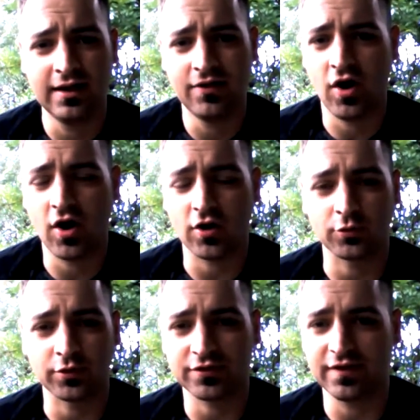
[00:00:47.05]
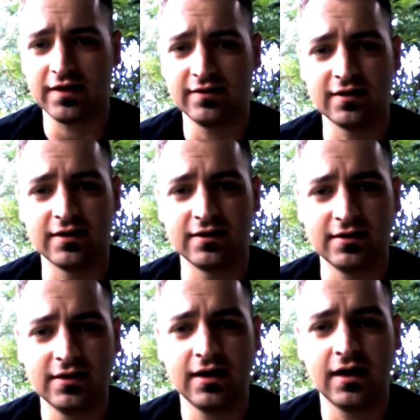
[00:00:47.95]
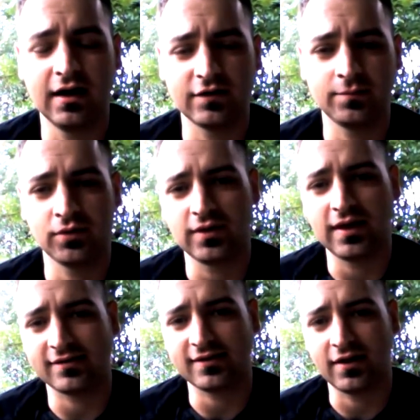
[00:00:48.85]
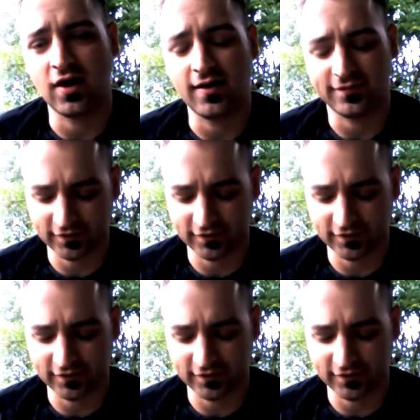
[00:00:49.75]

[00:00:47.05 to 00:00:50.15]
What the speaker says: the hard work that they did to pull last night off.